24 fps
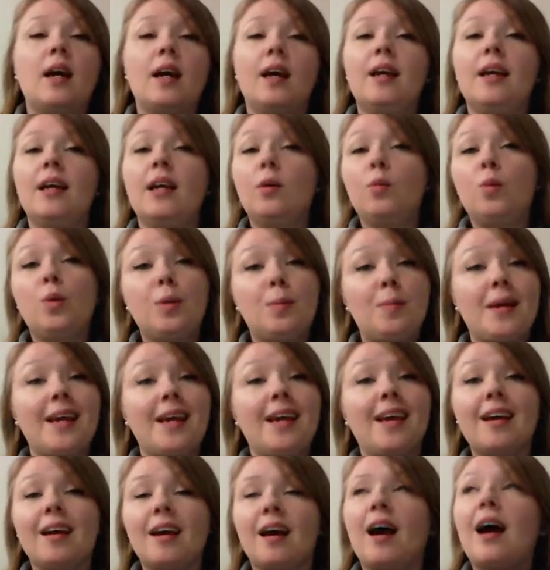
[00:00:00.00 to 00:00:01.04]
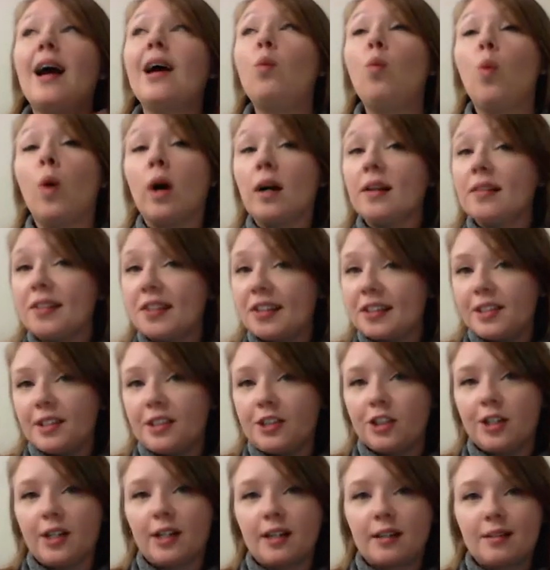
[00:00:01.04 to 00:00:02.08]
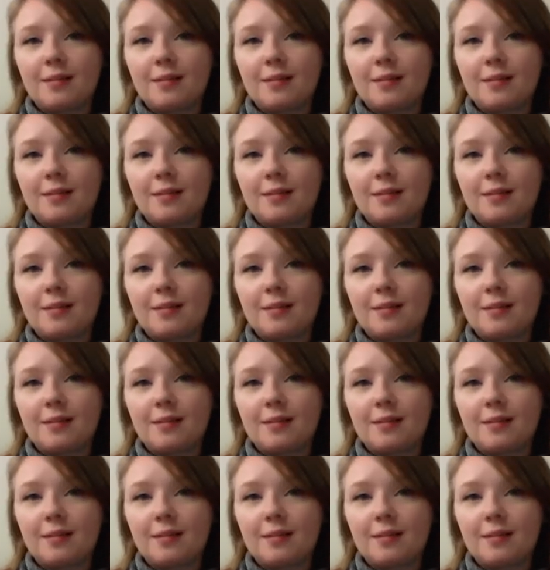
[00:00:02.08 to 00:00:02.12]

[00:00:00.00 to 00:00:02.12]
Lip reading: it would be I was teaching.